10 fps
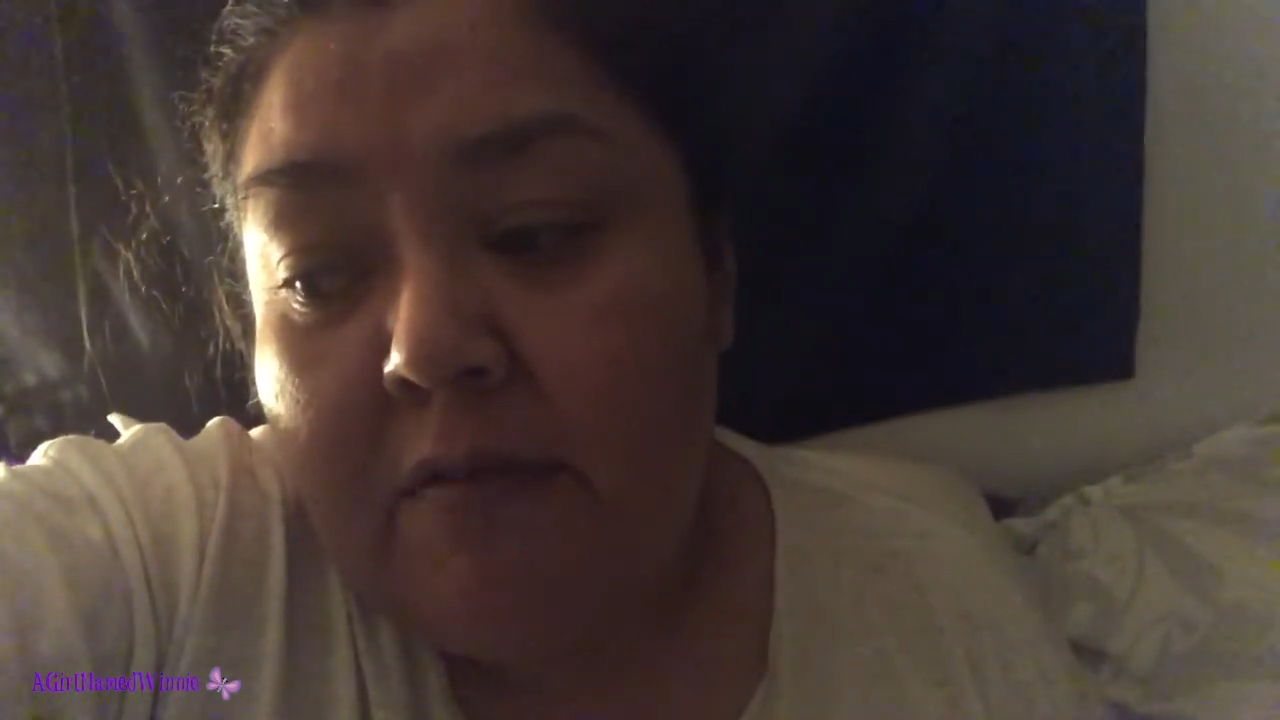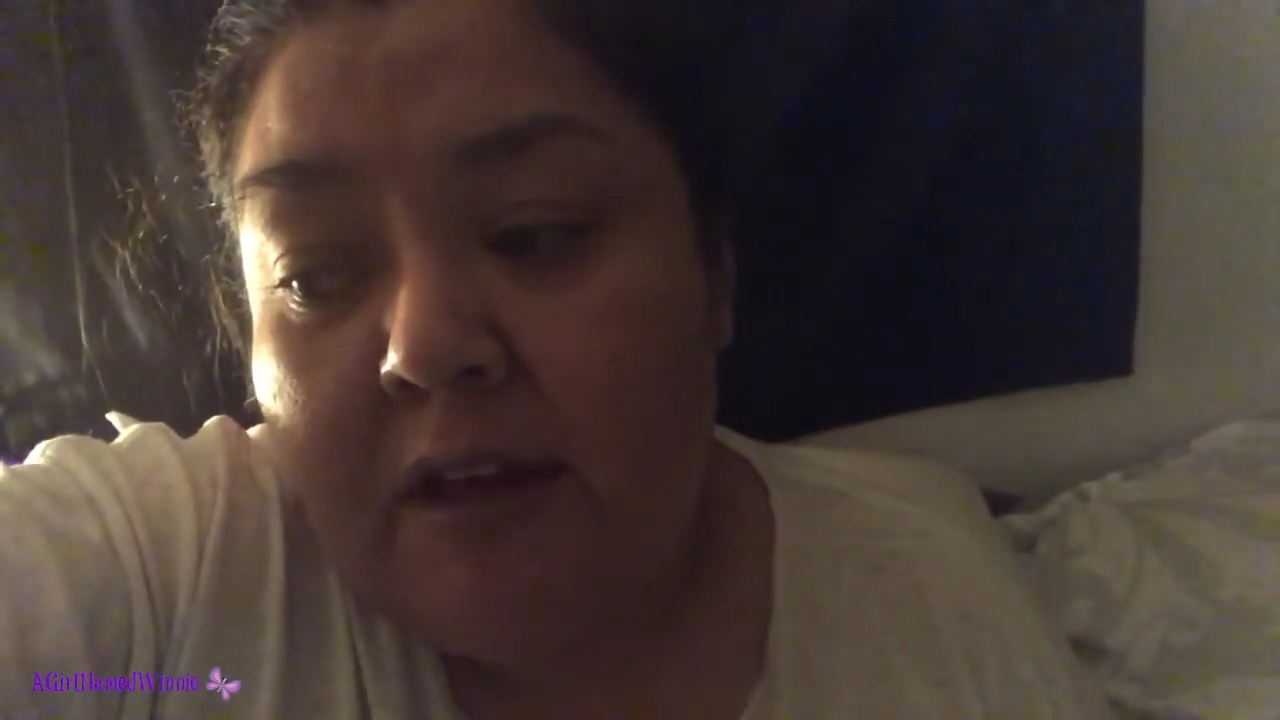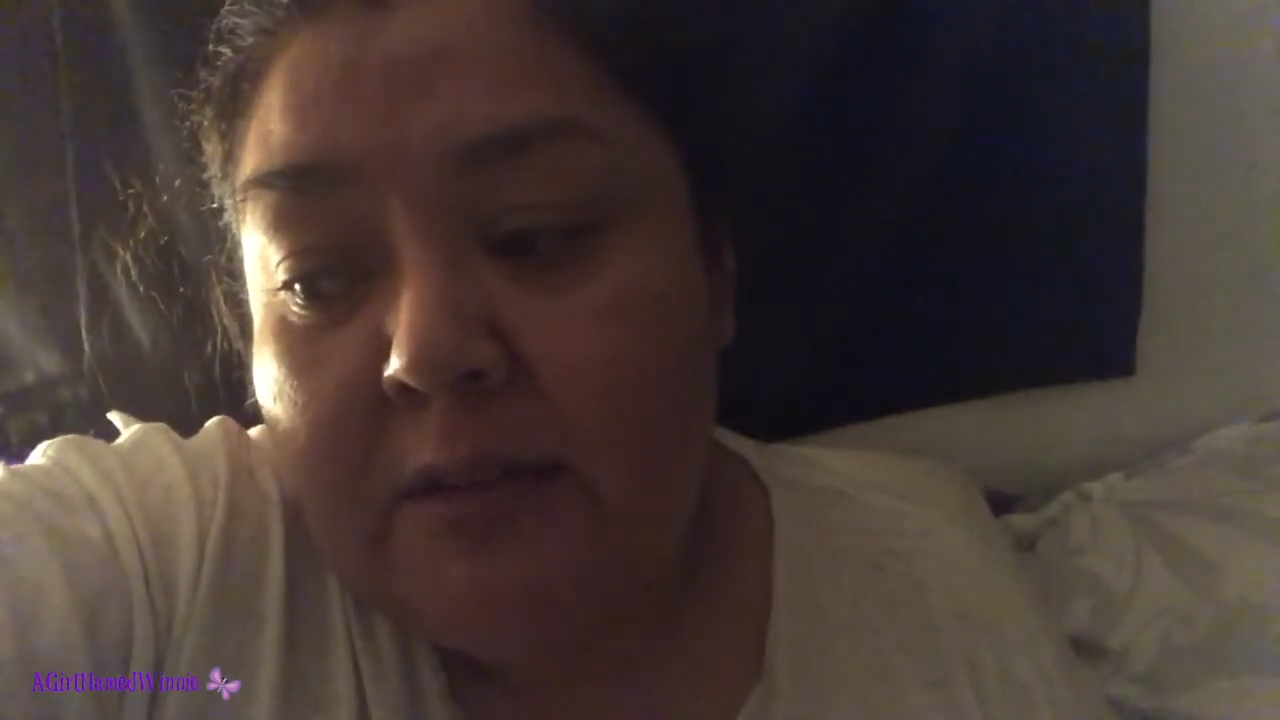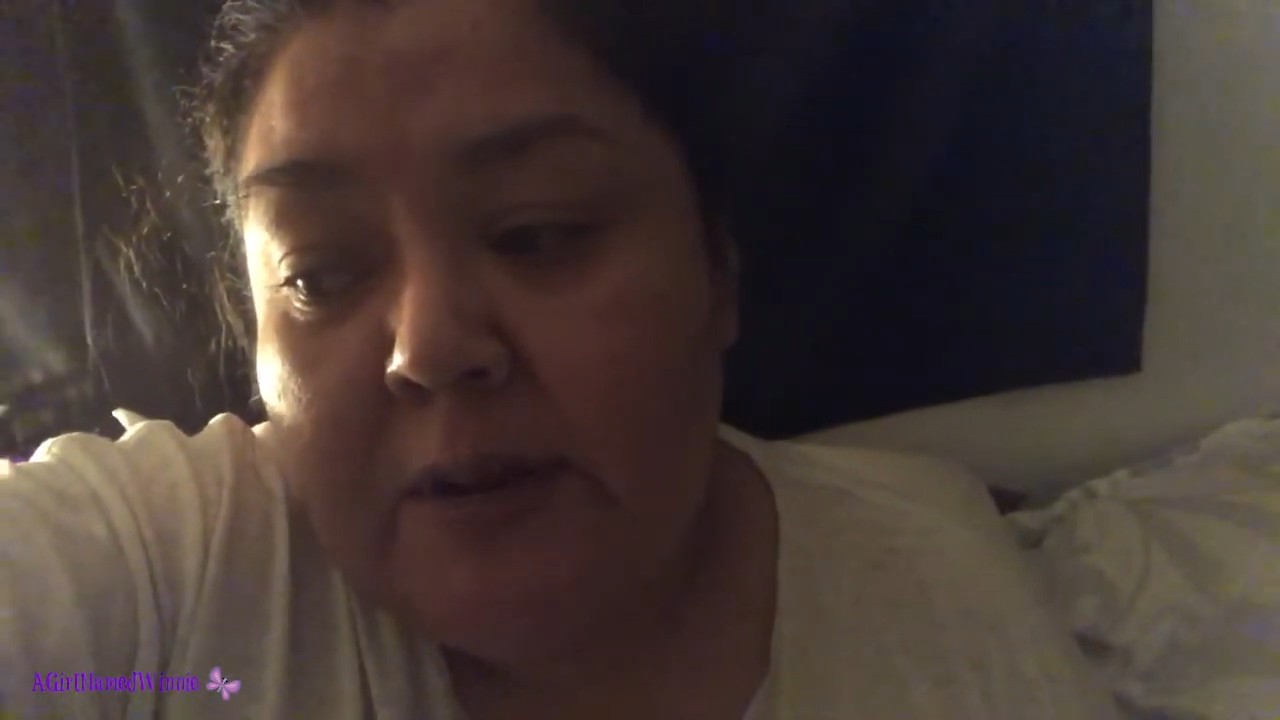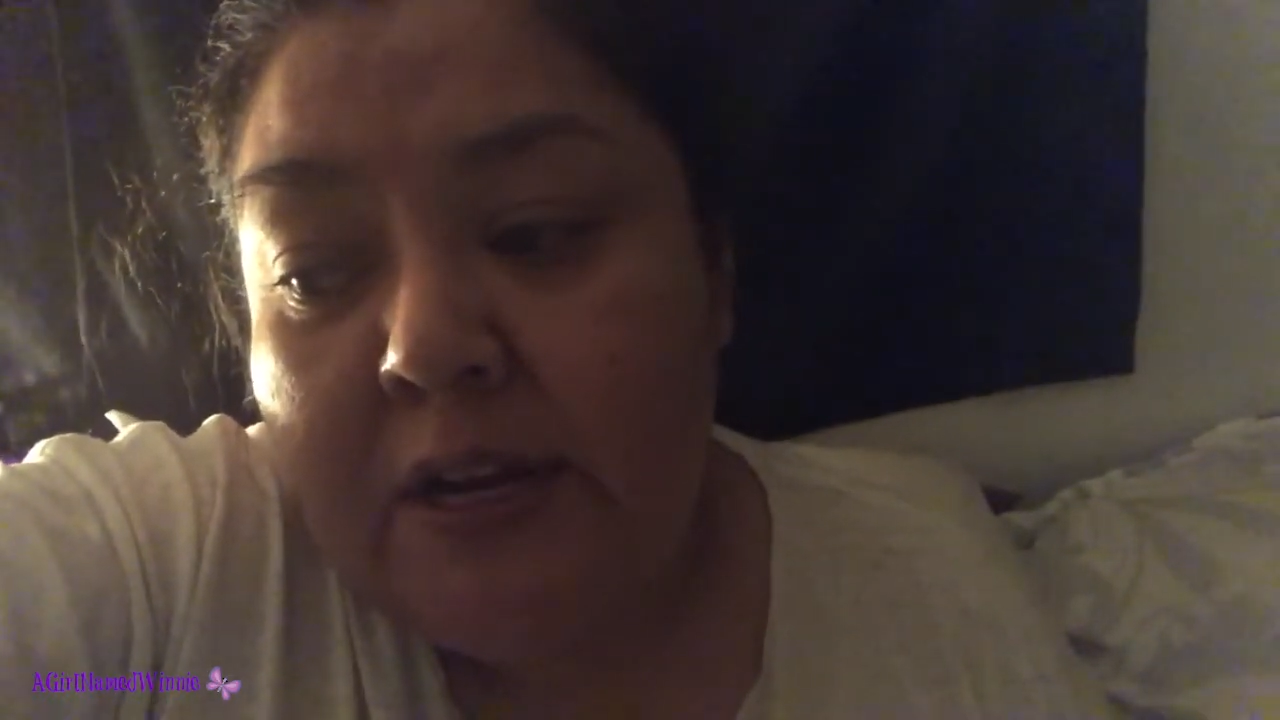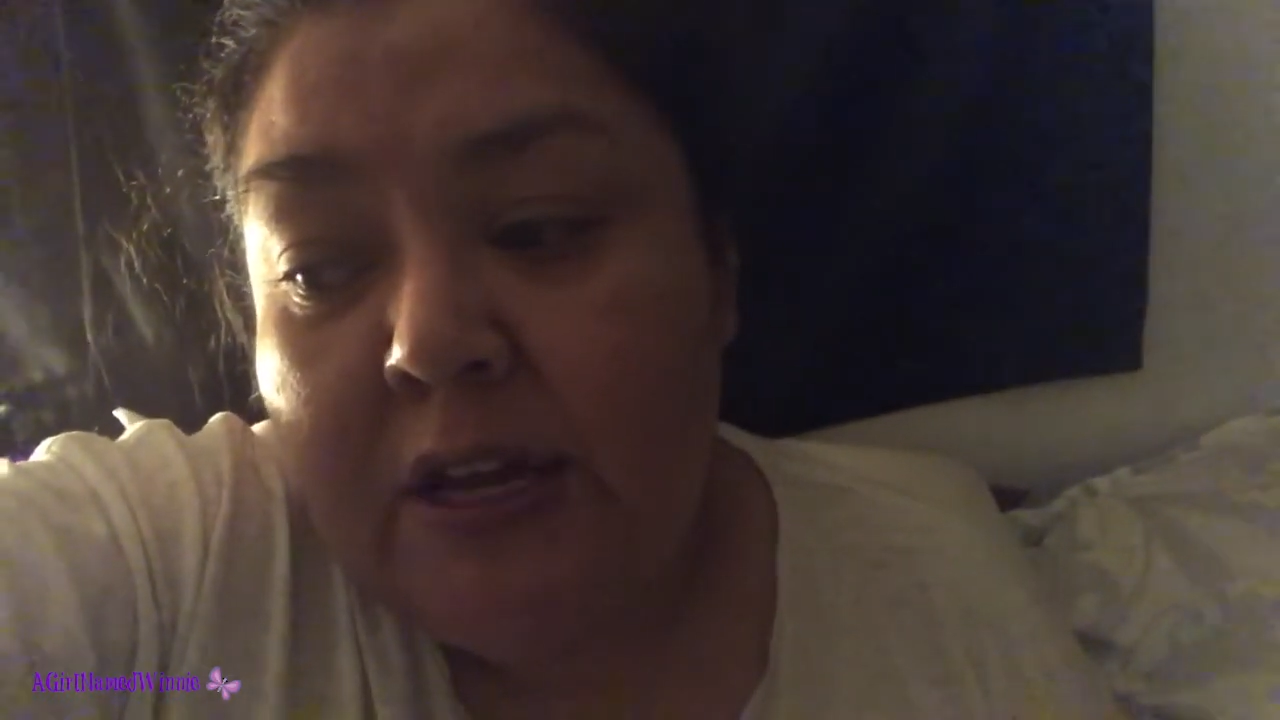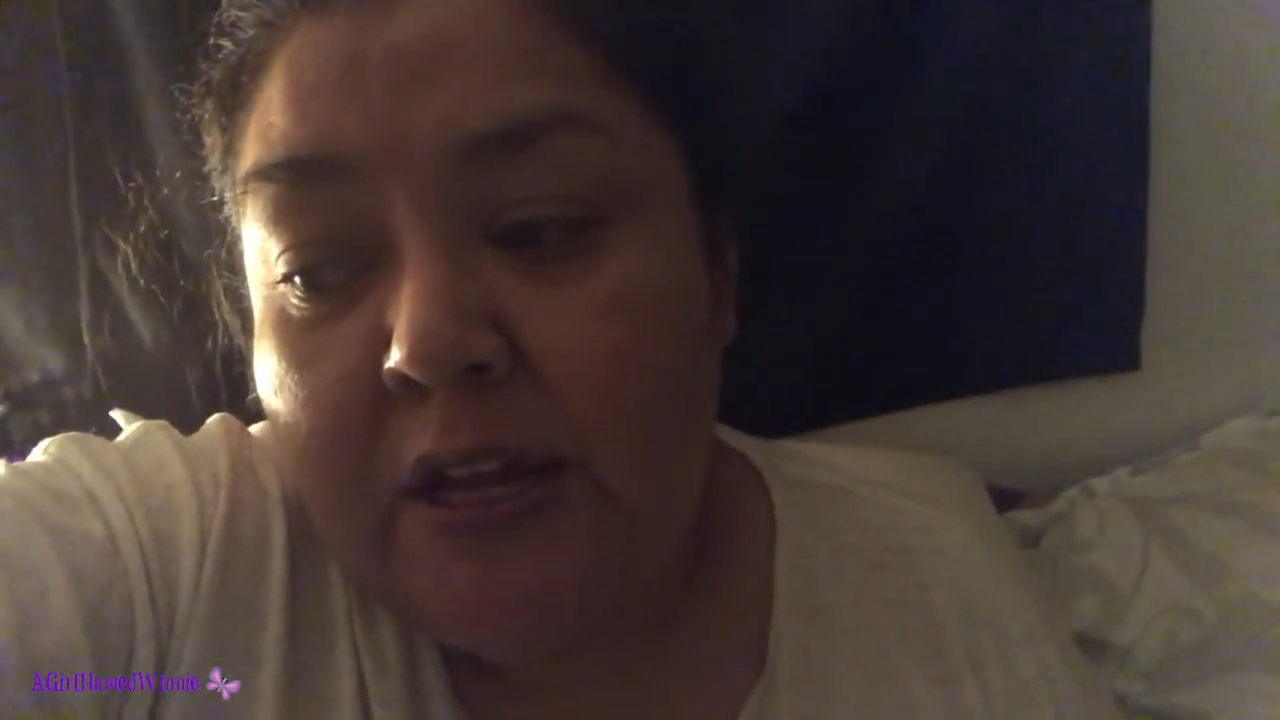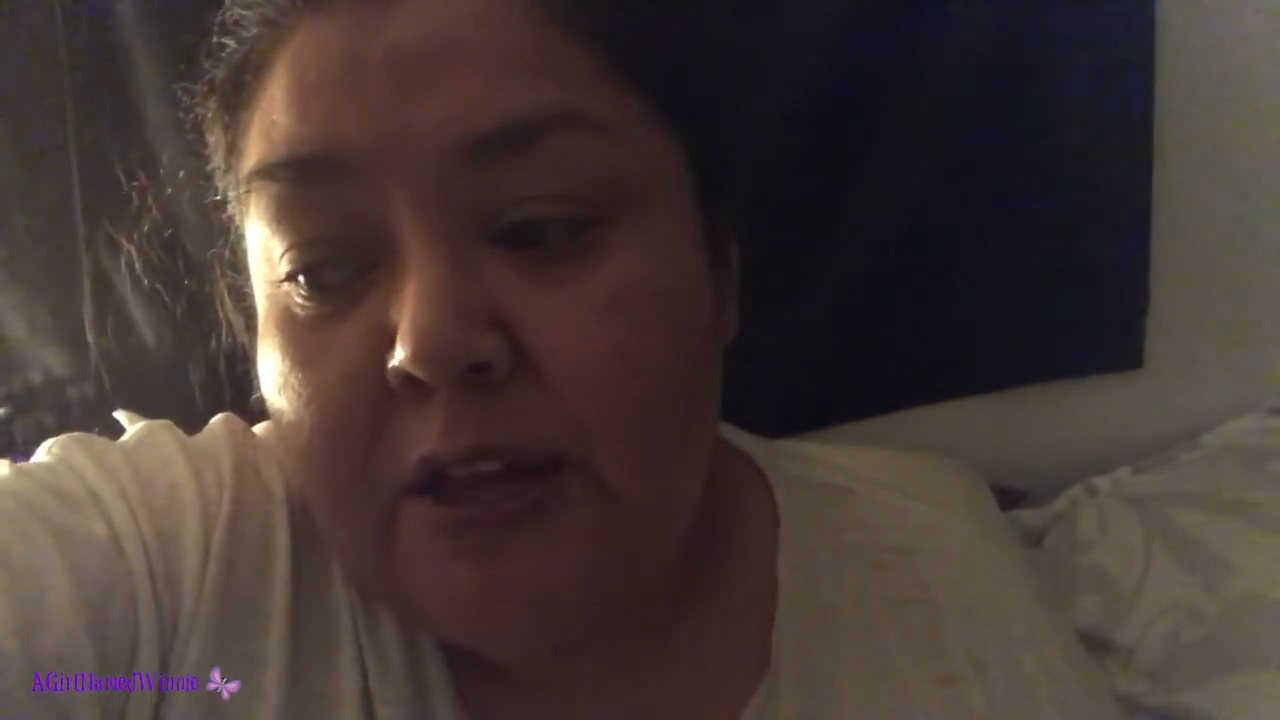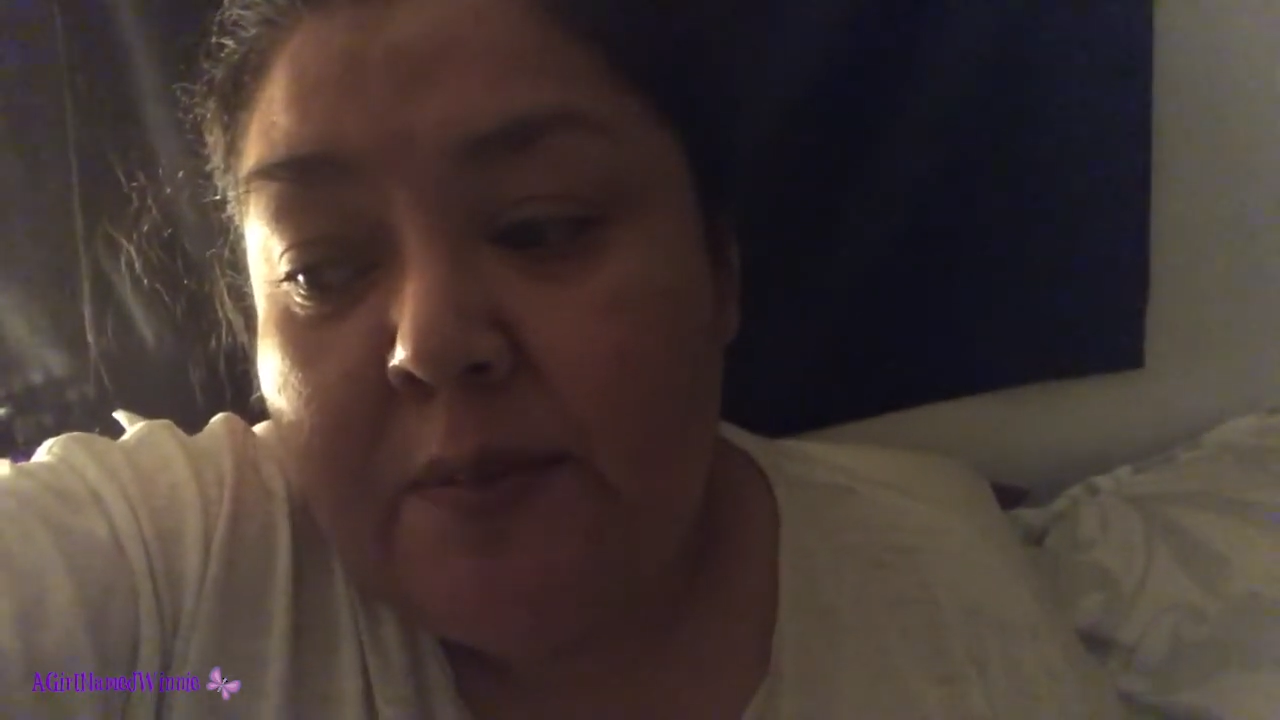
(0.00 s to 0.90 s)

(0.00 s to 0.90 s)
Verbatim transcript: Washed my teeth,